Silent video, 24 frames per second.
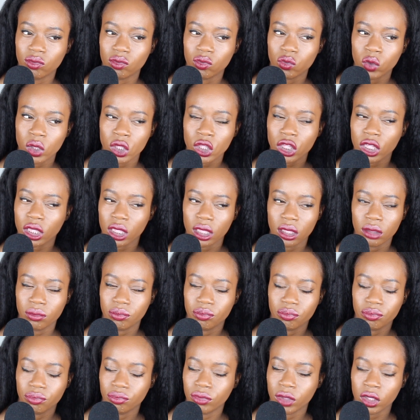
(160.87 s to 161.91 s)
which I,
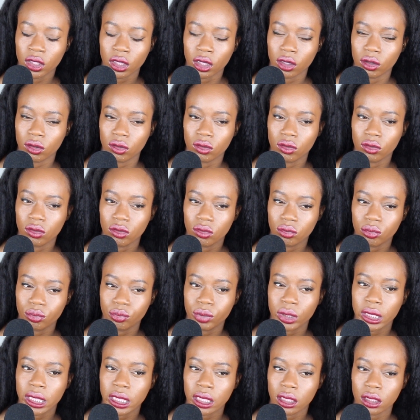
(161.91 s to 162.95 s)

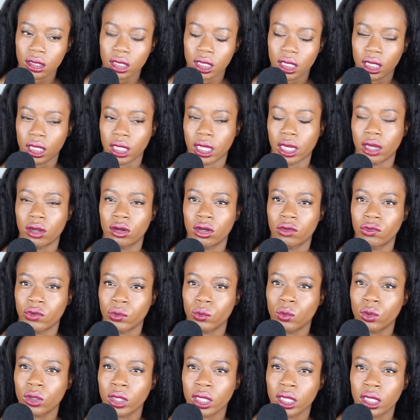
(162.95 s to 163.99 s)
plan on getting out of,
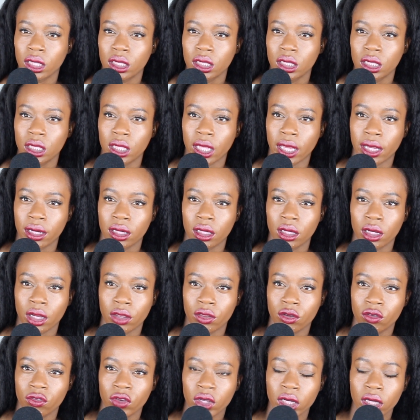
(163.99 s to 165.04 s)
and we'll get into that in
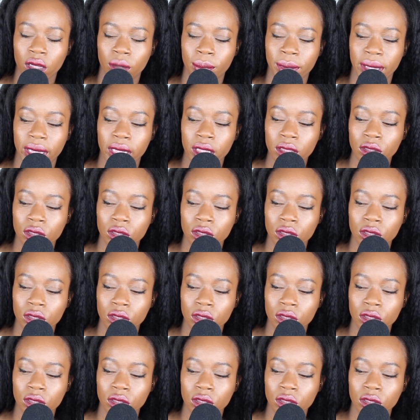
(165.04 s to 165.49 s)
another video. But